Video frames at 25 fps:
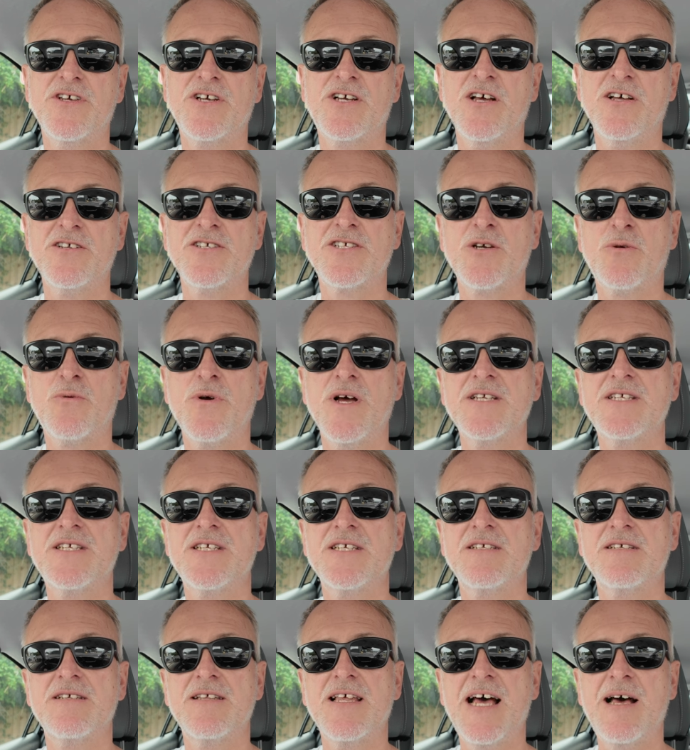the
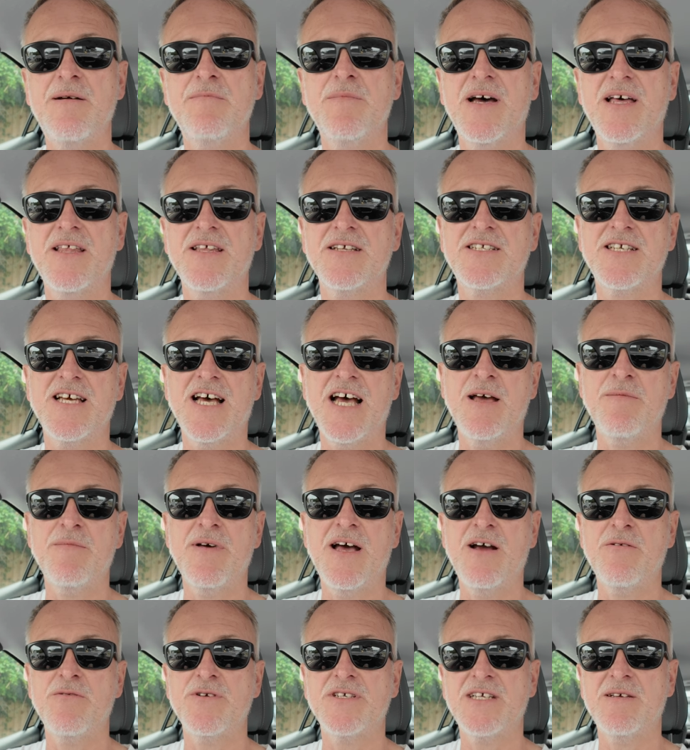consequences of that by the time
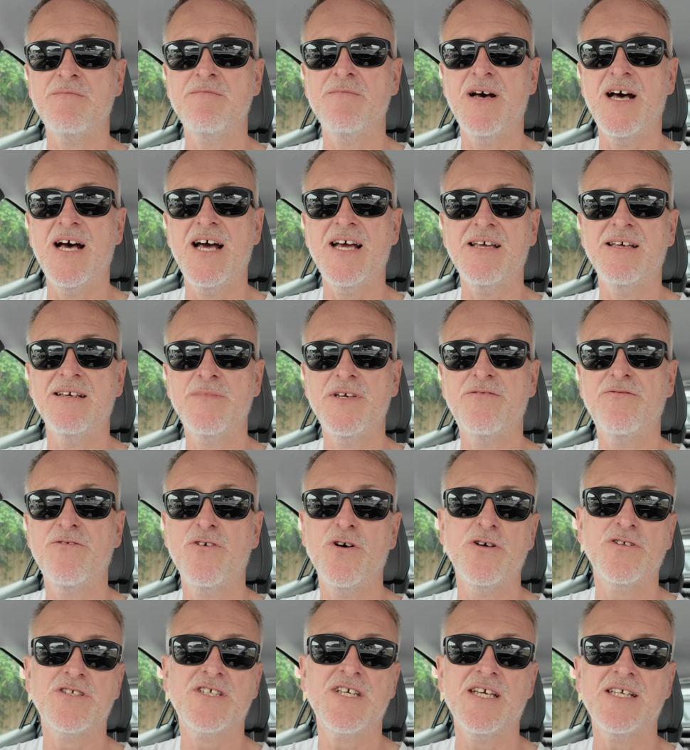I was in my
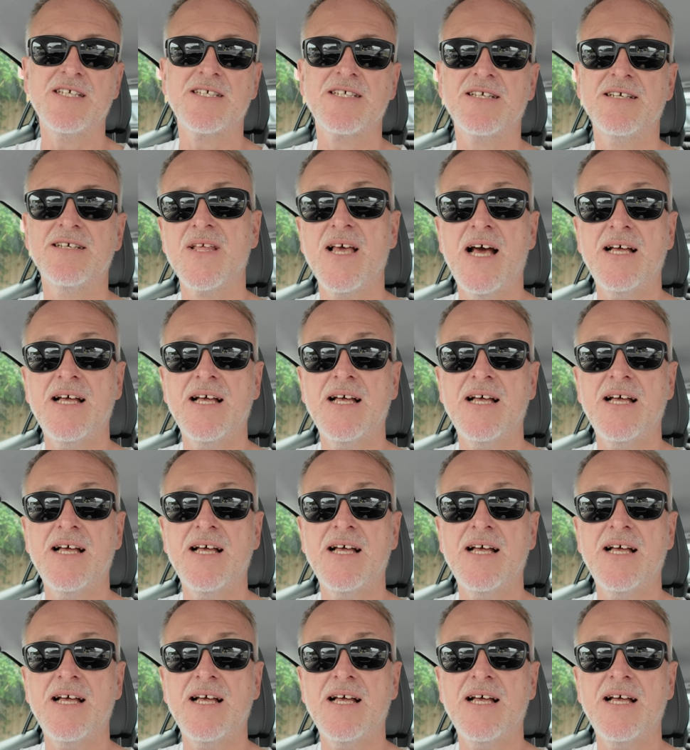mid-40s.